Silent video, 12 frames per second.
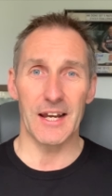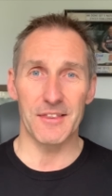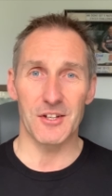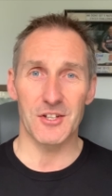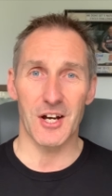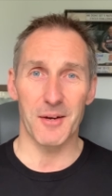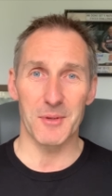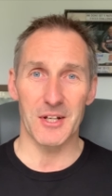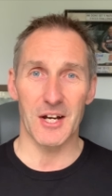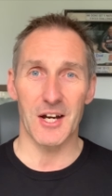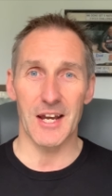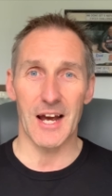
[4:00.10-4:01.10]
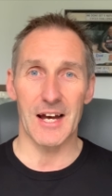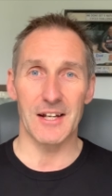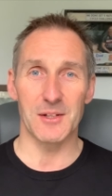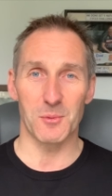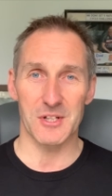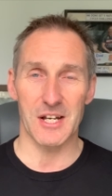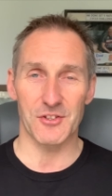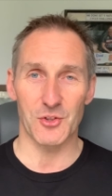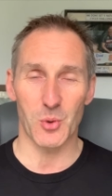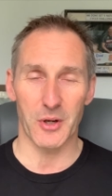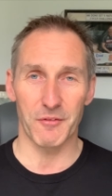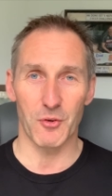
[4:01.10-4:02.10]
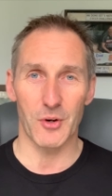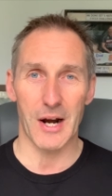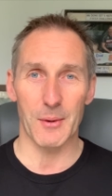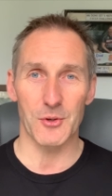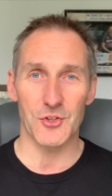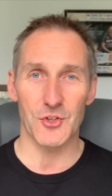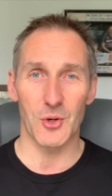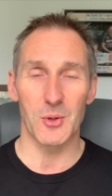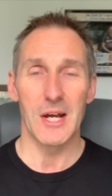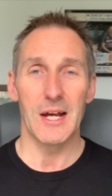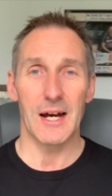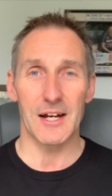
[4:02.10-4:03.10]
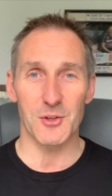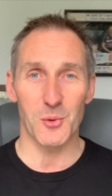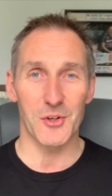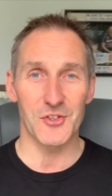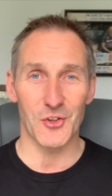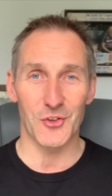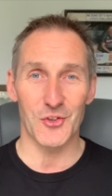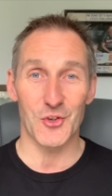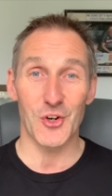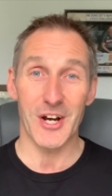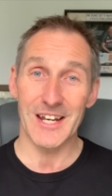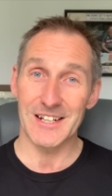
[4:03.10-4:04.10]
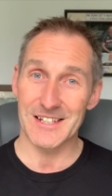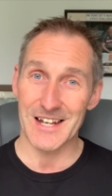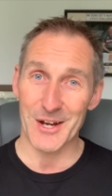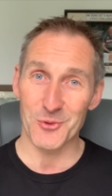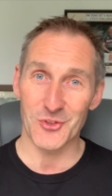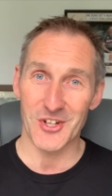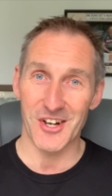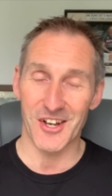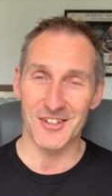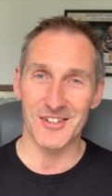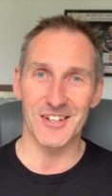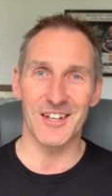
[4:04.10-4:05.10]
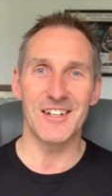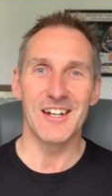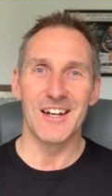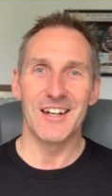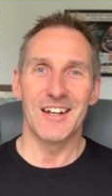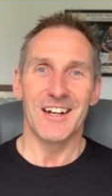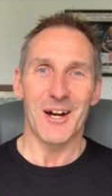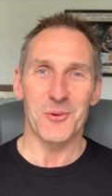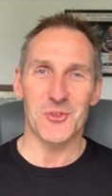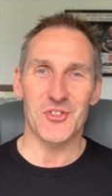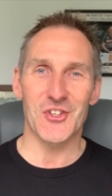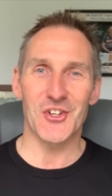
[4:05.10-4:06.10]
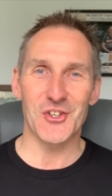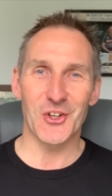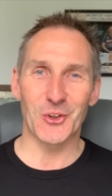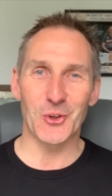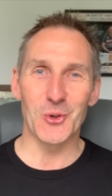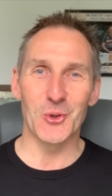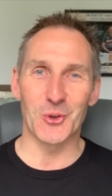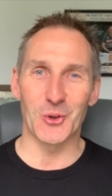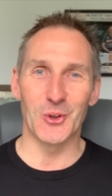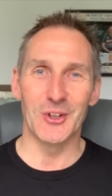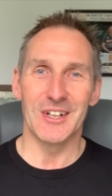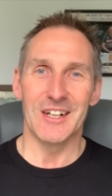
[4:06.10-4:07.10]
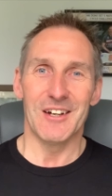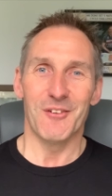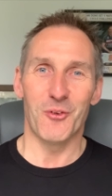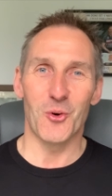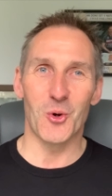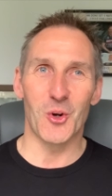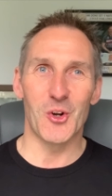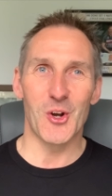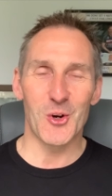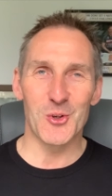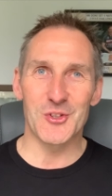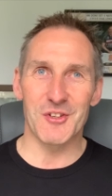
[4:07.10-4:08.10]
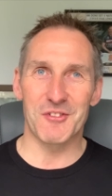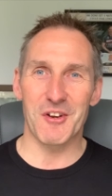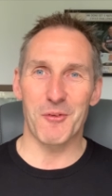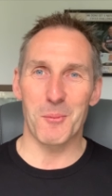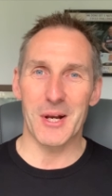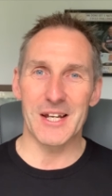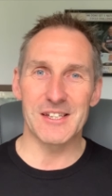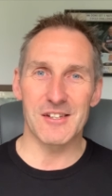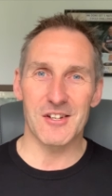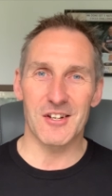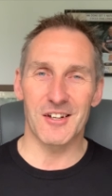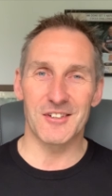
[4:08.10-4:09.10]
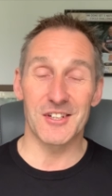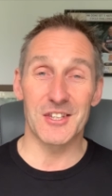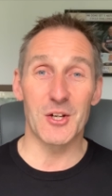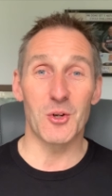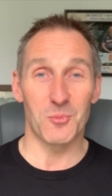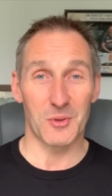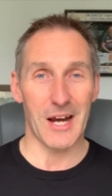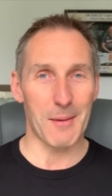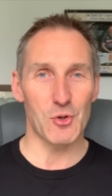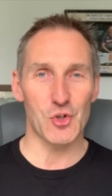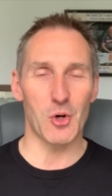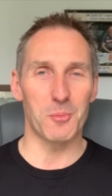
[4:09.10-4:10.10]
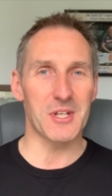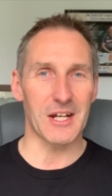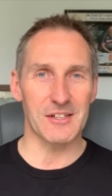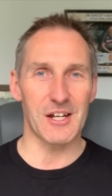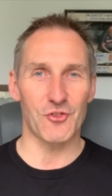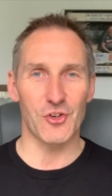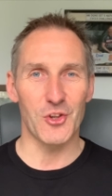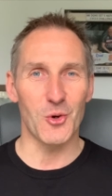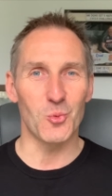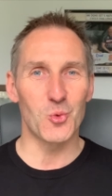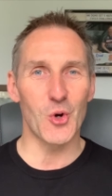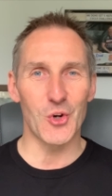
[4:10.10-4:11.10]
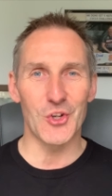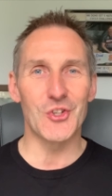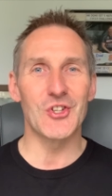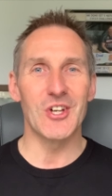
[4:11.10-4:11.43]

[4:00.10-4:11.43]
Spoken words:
the time that I had. It was less than 24 hours. So as I was on the train down to London, I was searching Google for loads of different places in London, that camera shops, etc., that would